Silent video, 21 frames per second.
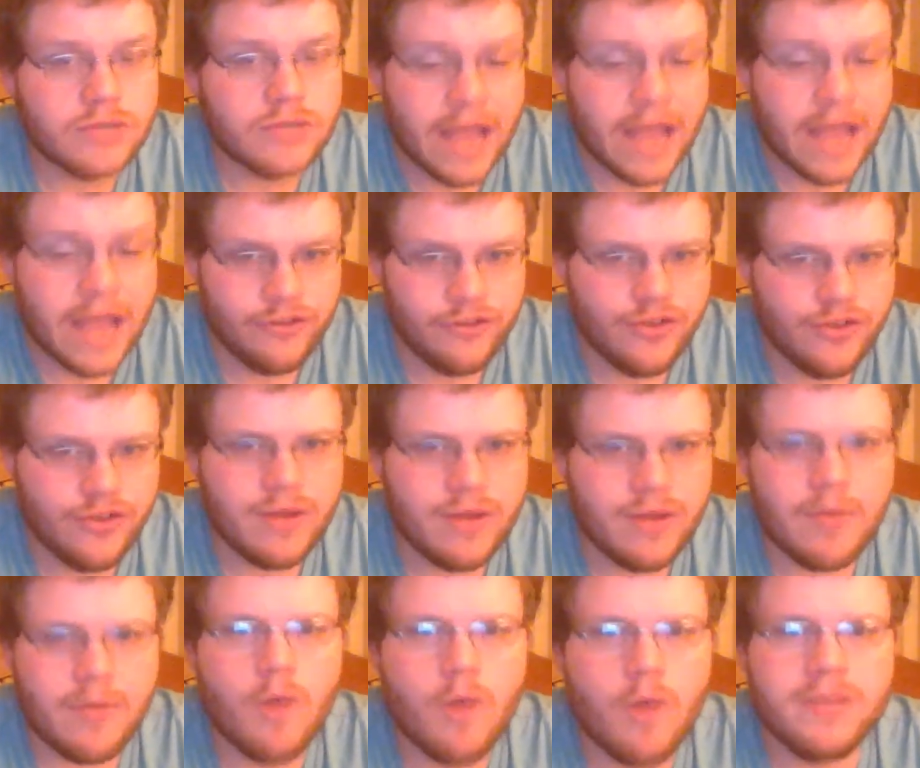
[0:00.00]
in June,
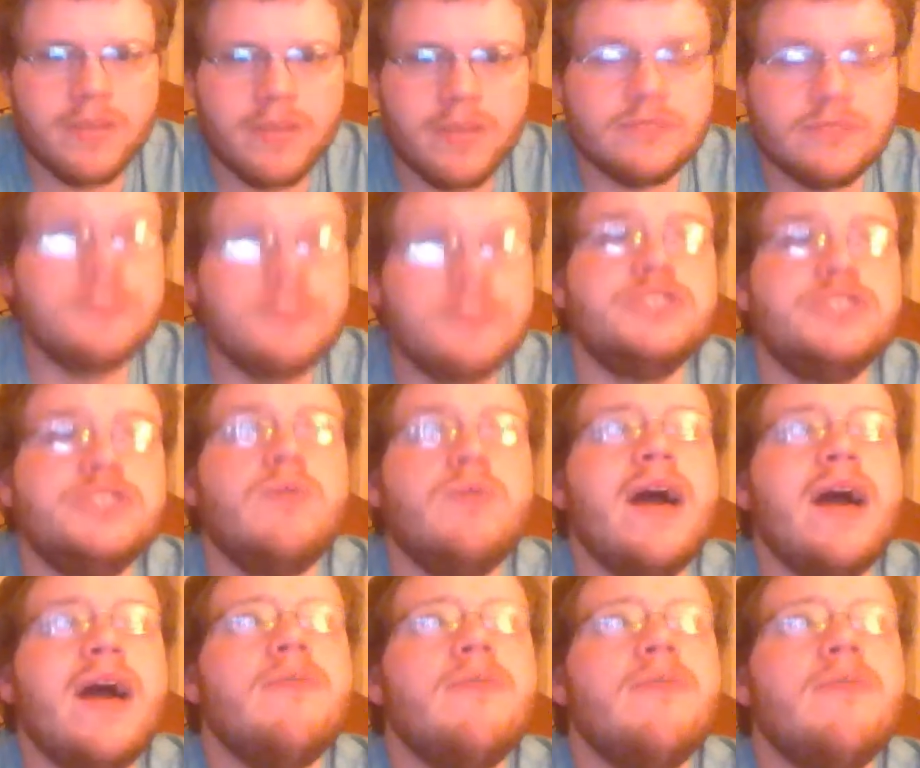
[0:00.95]
I'm hoping. So which is
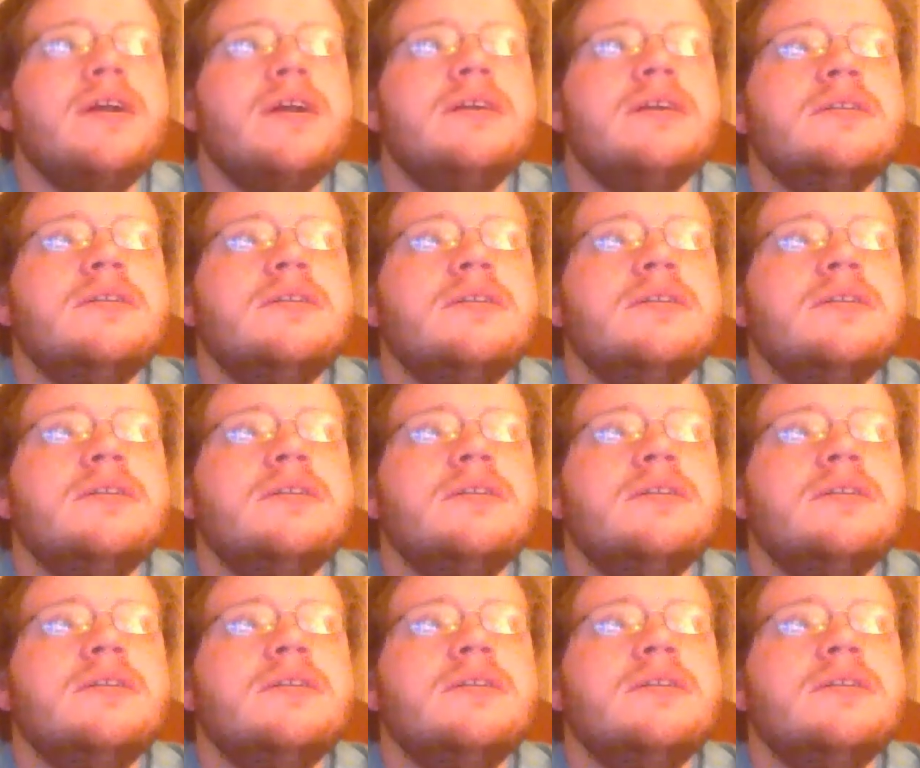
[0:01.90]
why I want to,